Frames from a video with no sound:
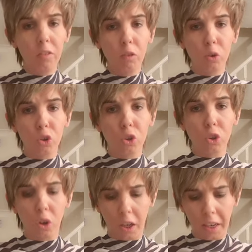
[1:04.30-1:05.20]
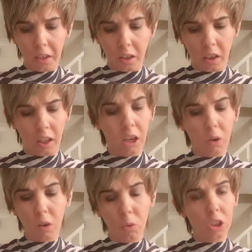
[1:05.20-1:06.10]
the fun does not end. How
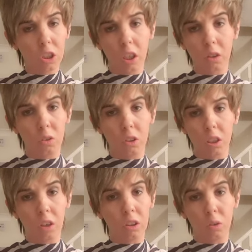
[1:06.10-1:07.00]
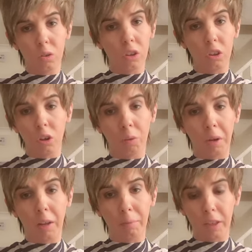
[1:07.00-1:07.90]
I wish I could tell you that you're
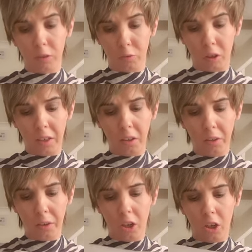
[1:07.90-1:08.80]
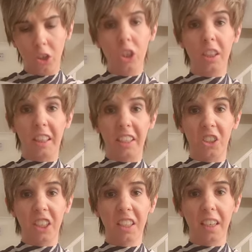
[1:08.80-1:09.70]
my best friend. She
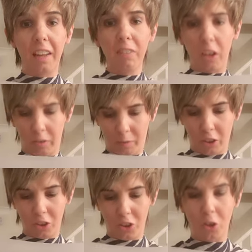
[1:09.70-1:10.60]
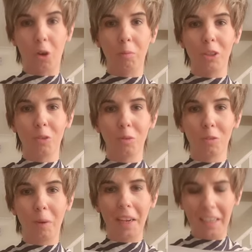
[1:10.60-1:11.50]
thinks she's clever and taught me some
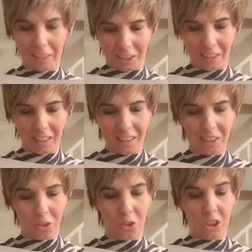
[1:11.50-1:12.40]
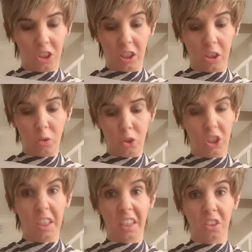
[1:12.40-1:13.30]
Spanish. Little does she know
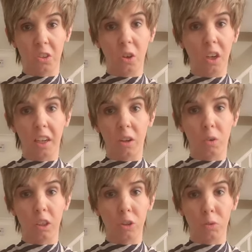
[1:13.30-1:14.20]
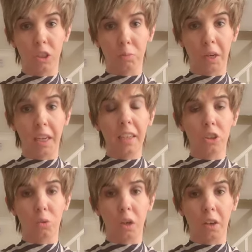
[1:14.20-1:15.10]
she has not, I only twitch my
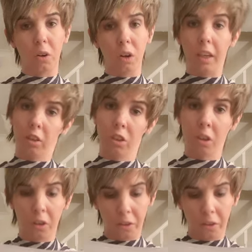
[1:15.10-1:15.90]
head to acknowledge.